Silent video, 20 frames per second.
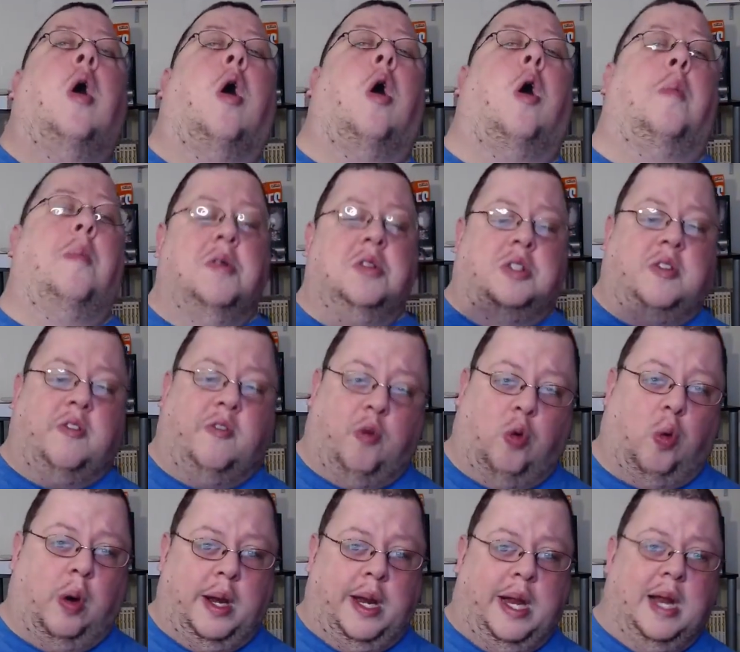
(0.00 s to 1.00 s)
almost
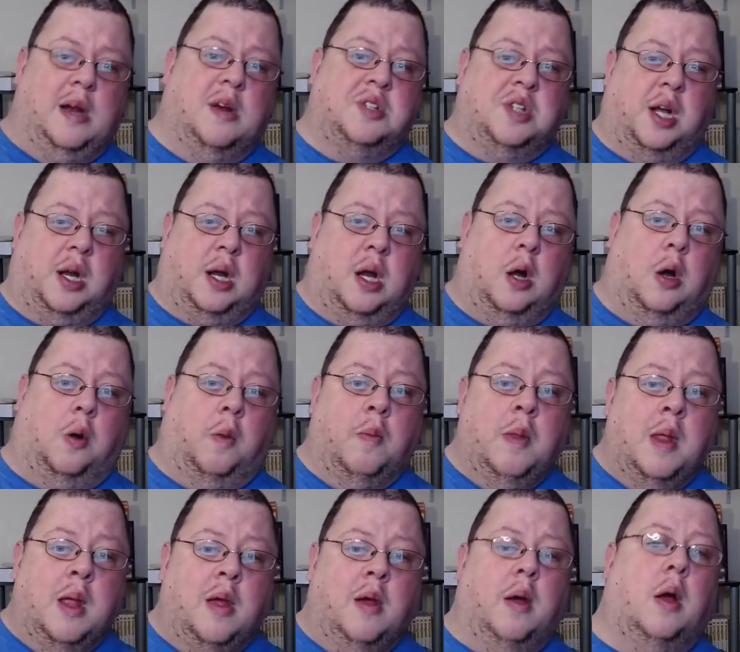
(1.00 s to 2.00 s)
4 years ago,
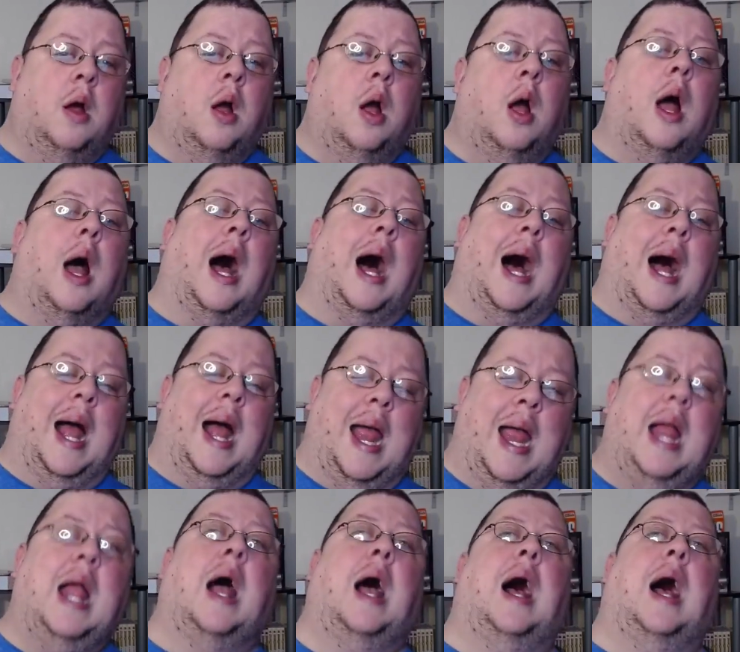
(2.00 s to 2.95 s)
I